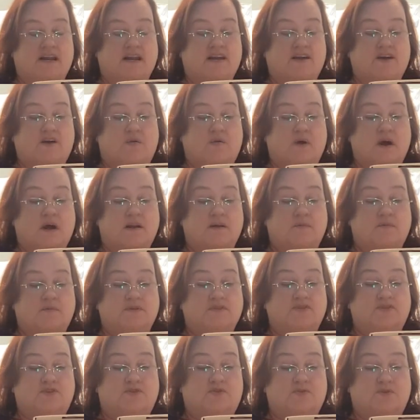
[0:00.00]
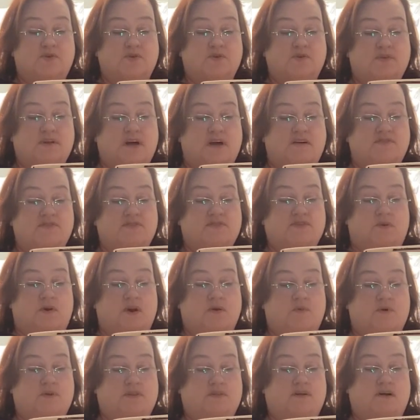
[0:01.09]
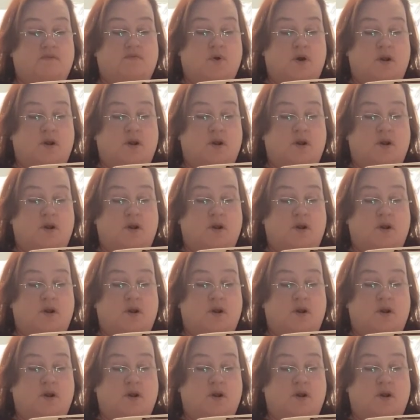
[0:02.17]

an incredible true love story, With Love